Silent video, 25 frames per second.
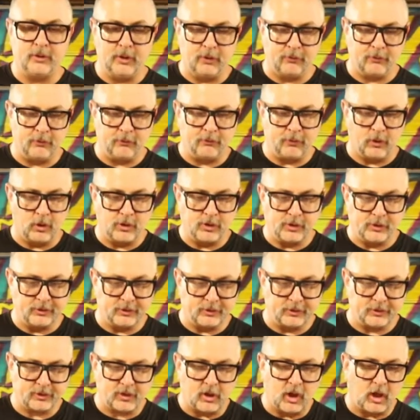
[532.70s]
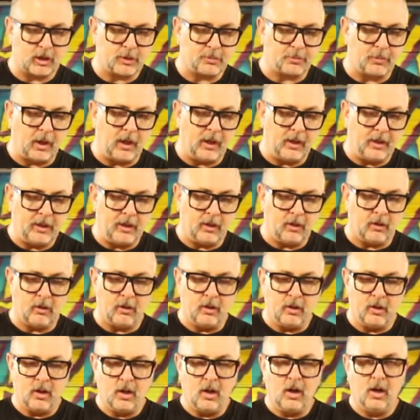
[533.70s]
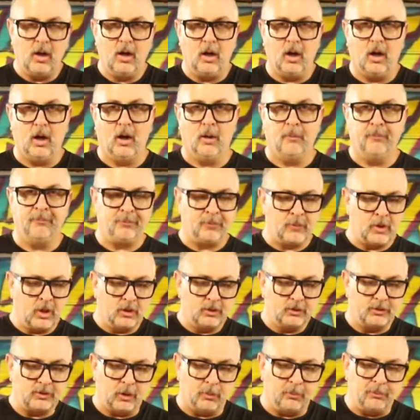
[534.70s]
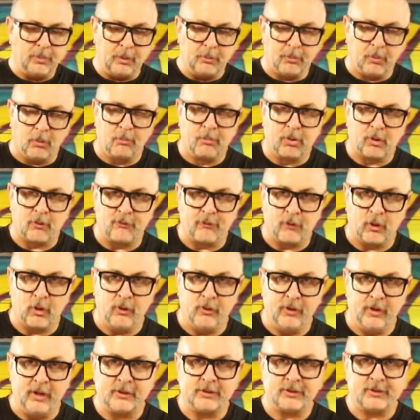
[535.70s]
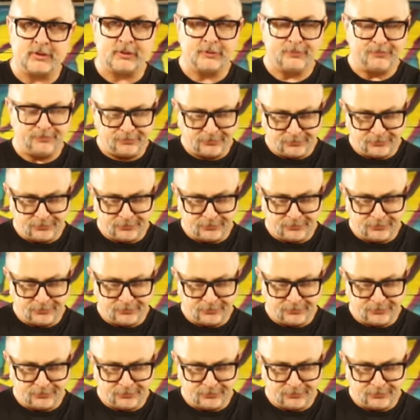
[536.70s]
different versions of Scotch-Brite here. Some people prefer this,